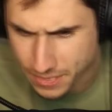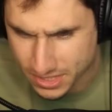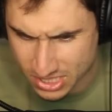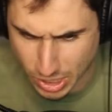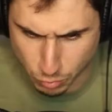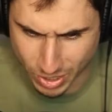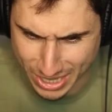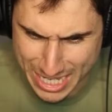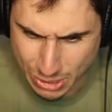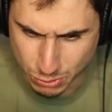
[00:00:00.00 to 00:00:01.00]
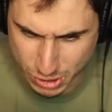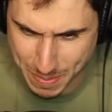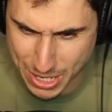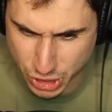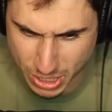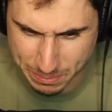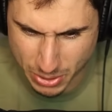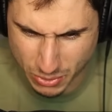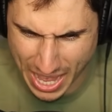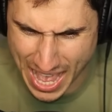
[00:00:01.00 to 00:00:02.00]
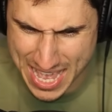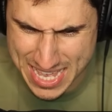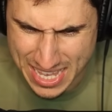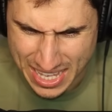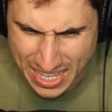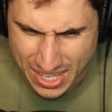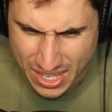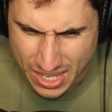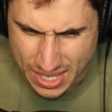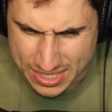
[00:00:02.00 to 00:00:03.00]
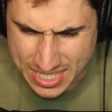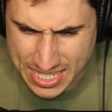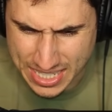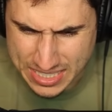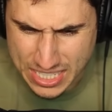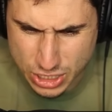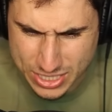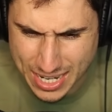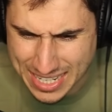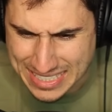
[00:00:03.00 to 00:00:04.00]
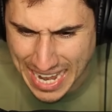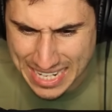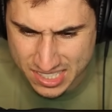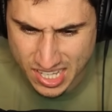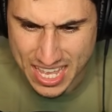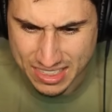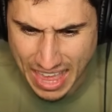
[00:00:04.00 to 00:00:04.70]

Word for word: This is a really cool spaceship, okay? Is he going to teach us how to dance like